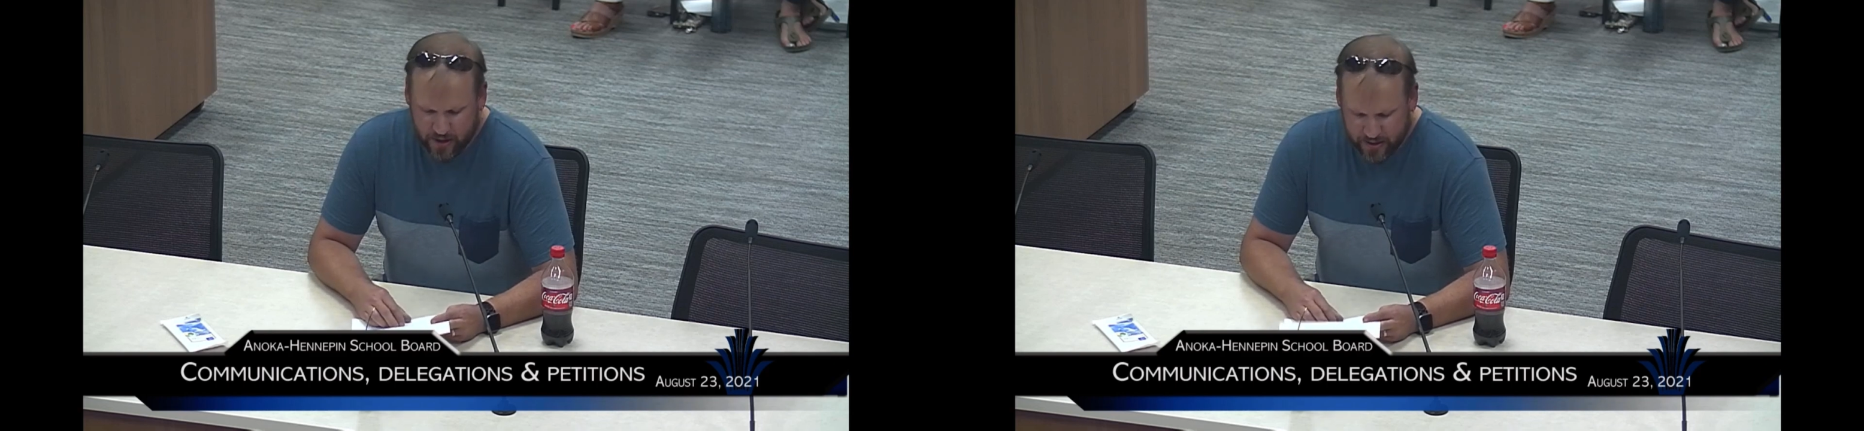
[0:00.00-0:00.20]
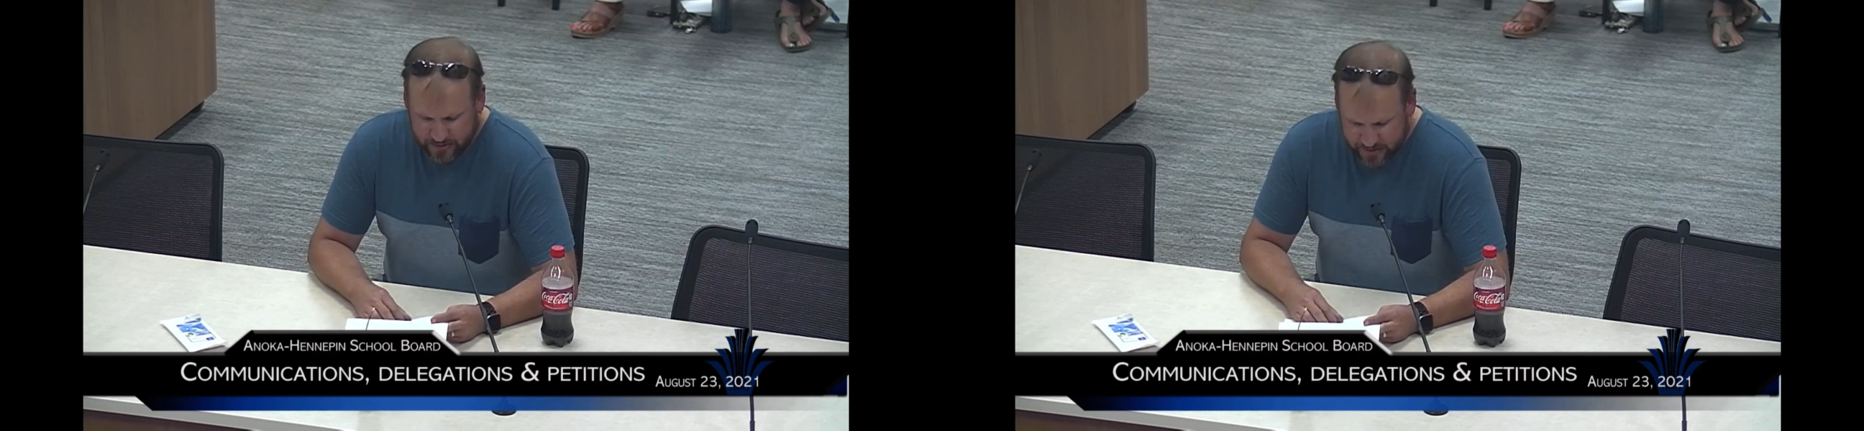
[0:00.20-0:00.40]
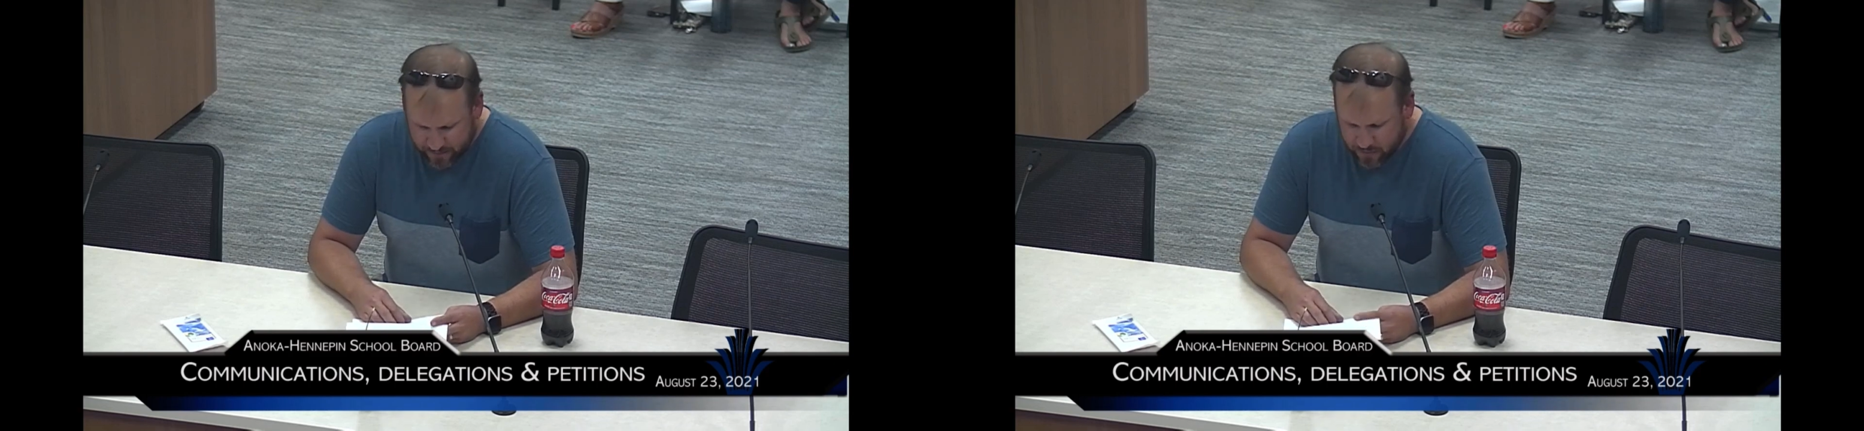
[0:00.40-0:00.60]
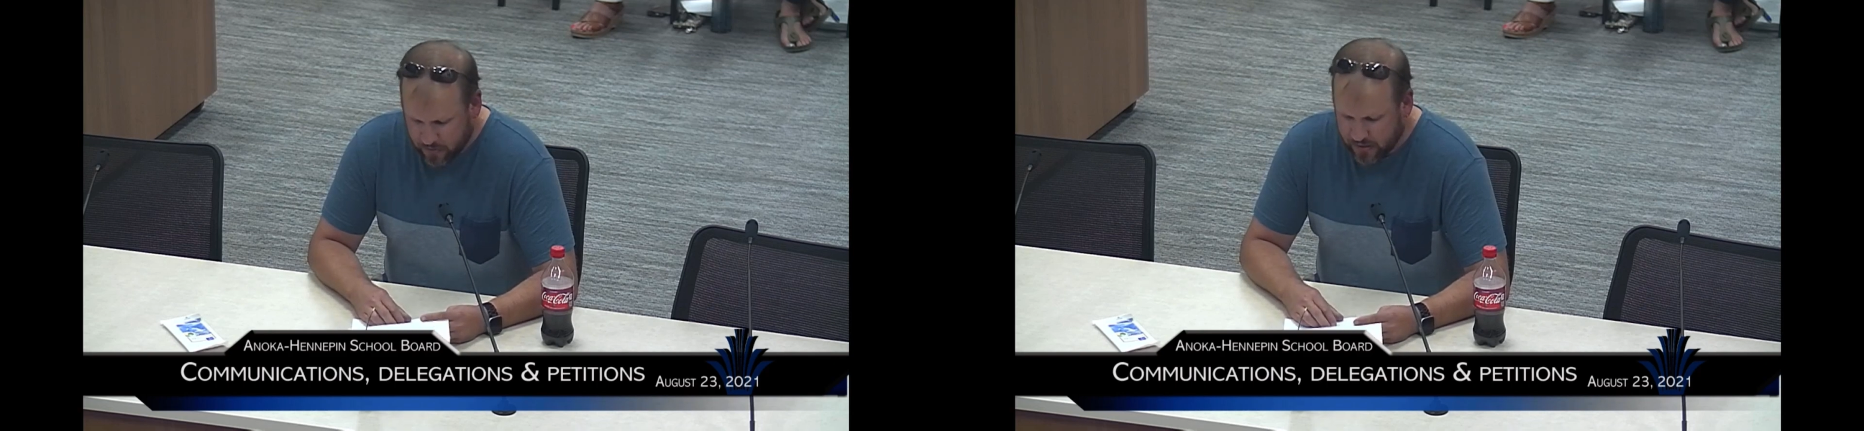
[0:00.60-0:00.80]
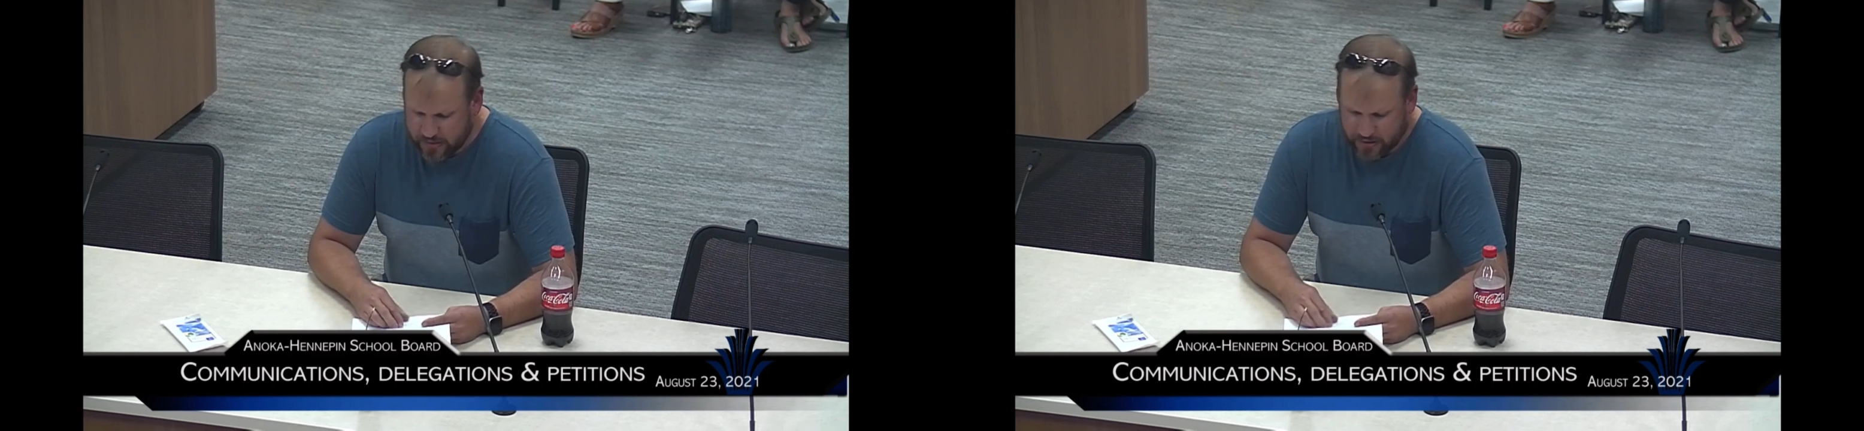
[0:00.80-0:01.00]
and seven
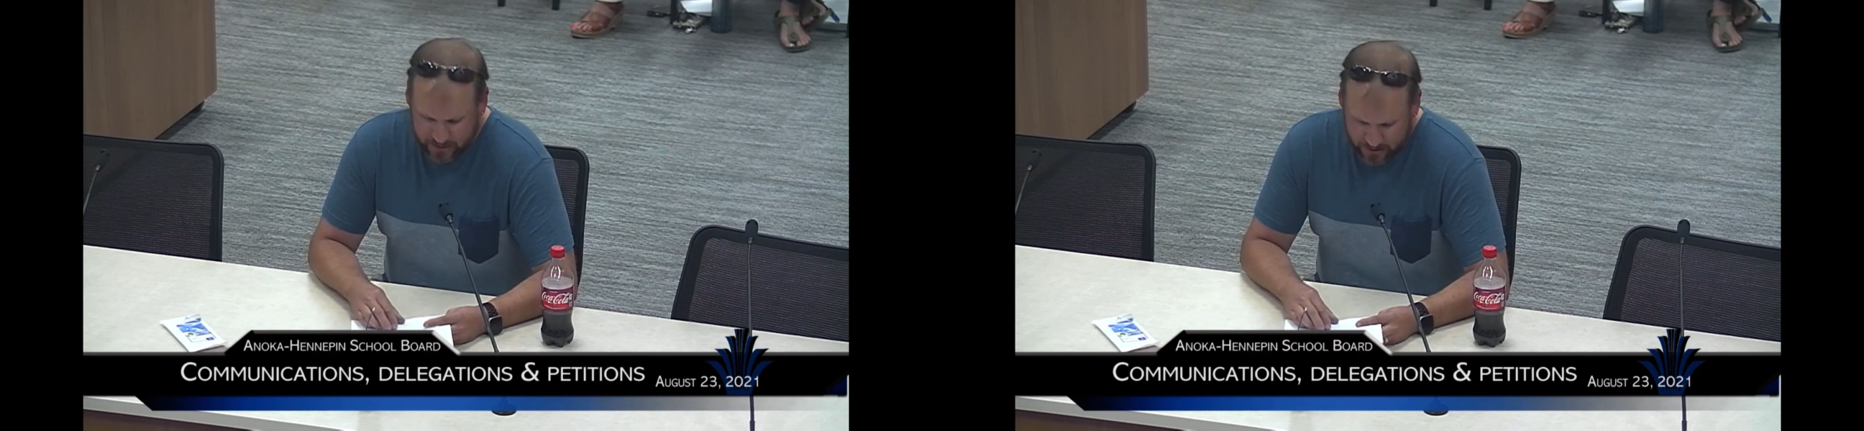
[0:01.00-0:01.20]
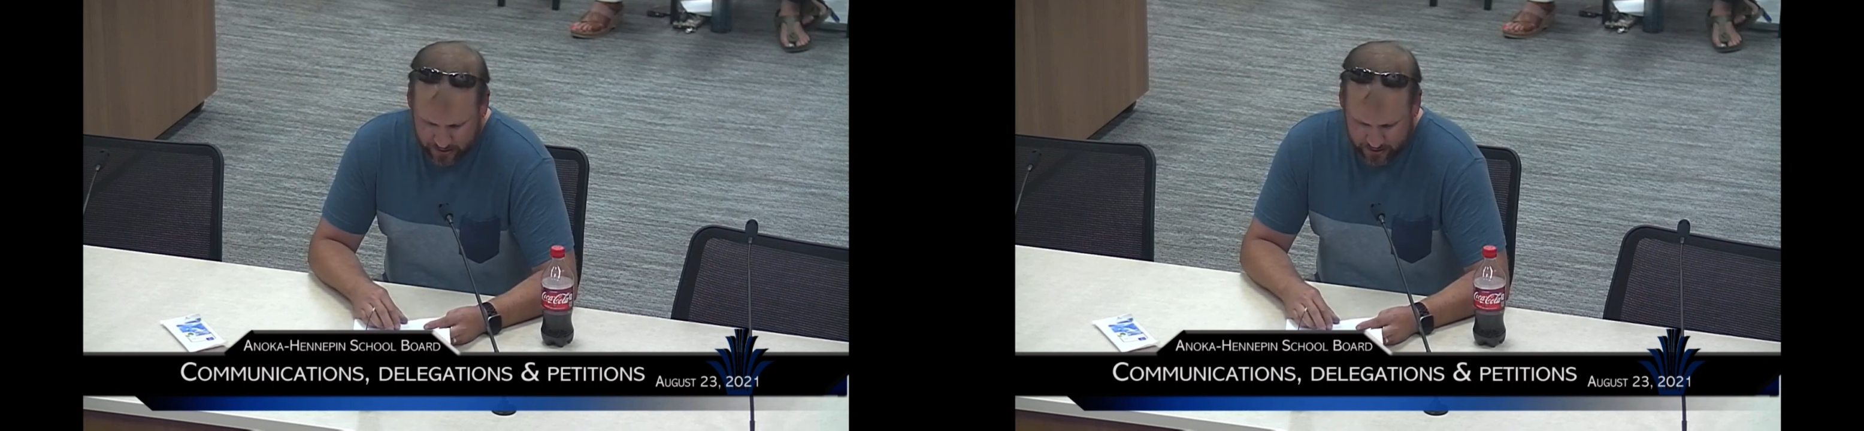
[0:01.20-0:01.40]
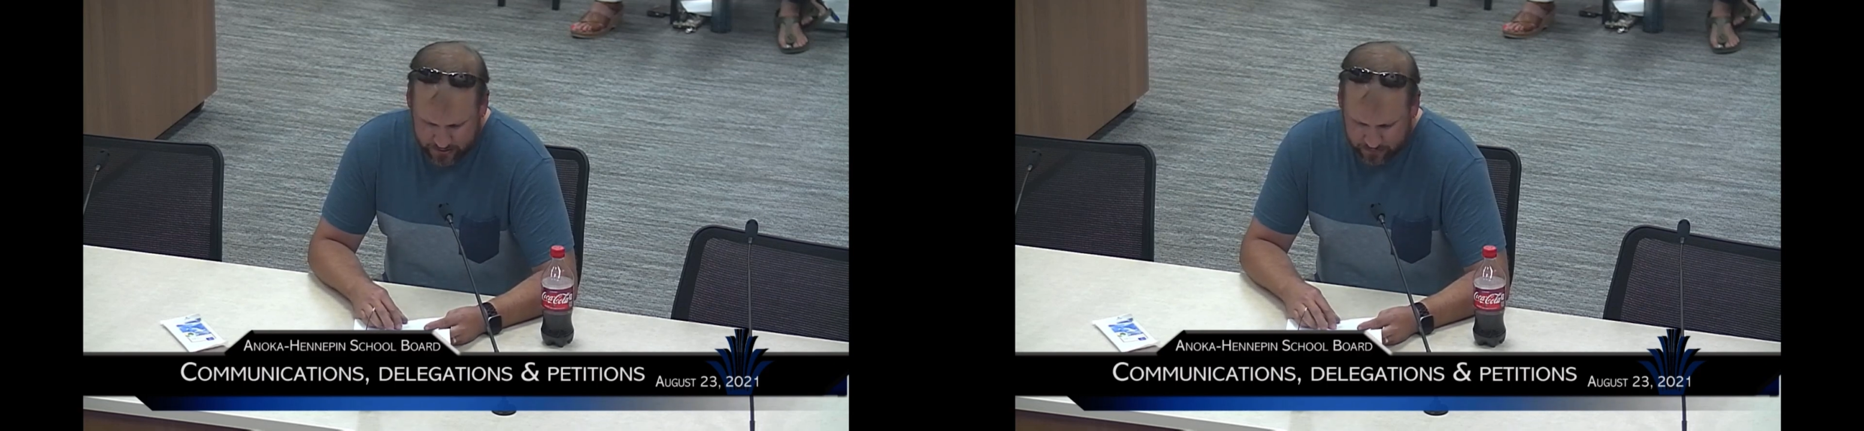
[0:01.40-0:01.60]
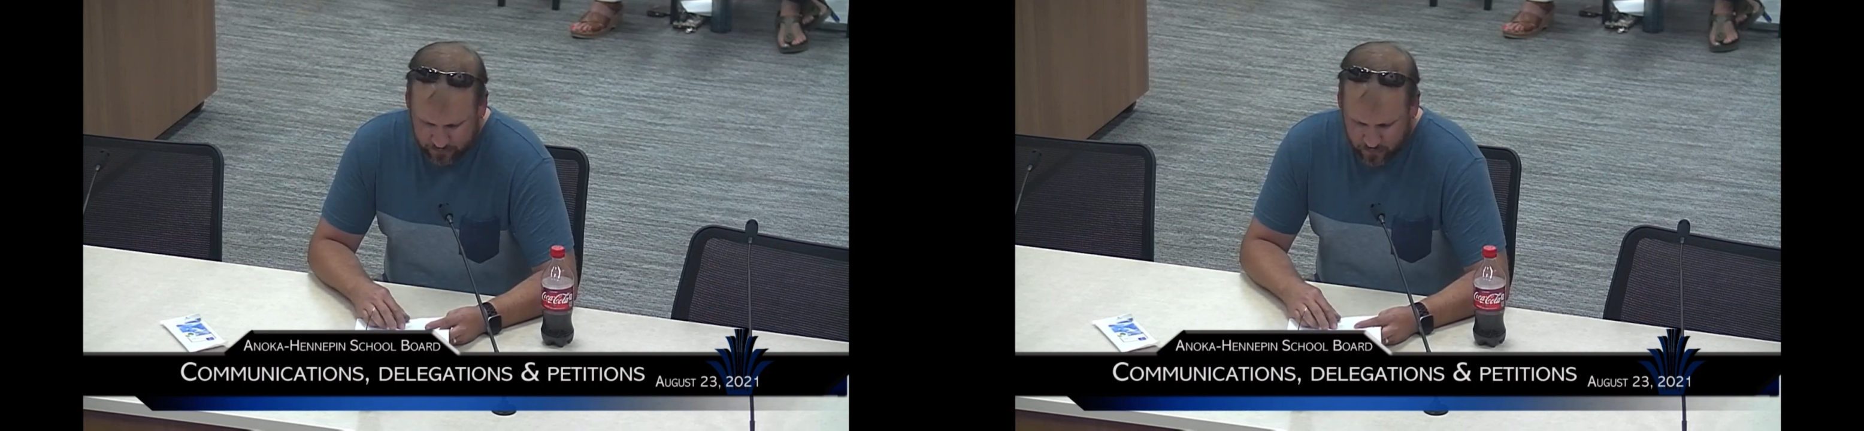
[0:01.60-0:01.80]
months and 10 days